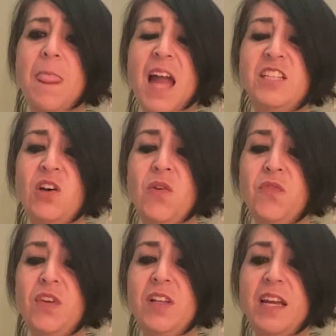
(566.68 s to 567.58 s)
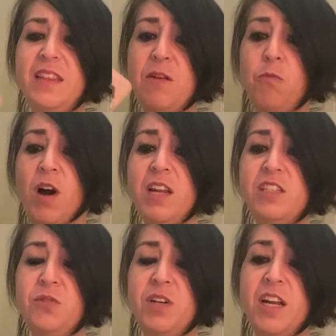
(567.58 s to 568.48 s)
I don't feel like they wanted
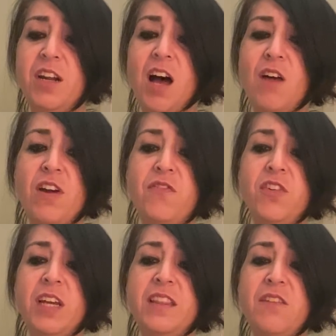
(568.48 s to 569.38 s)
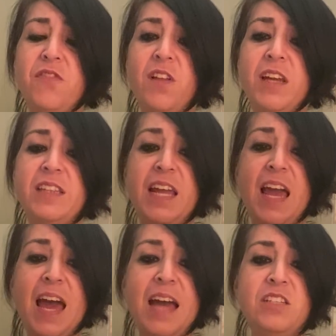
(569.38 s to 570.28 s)
to cut it off. I feel like they felt like they
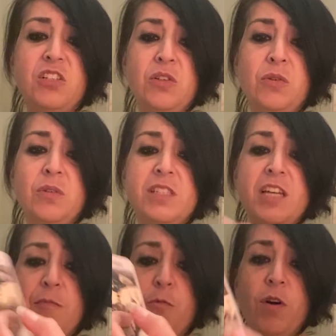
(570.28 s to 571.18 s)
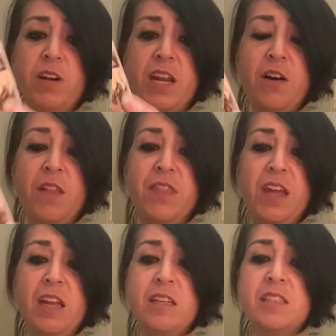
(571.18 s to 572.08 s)
had to stop working on
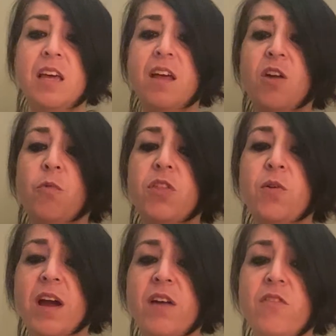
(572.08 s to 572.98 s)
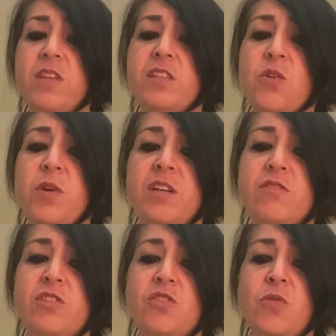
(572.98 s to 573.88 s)
things with whoever this Queen
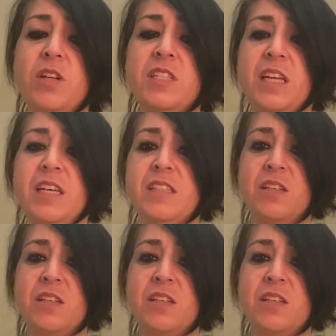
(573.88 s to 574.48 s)
of Swords is,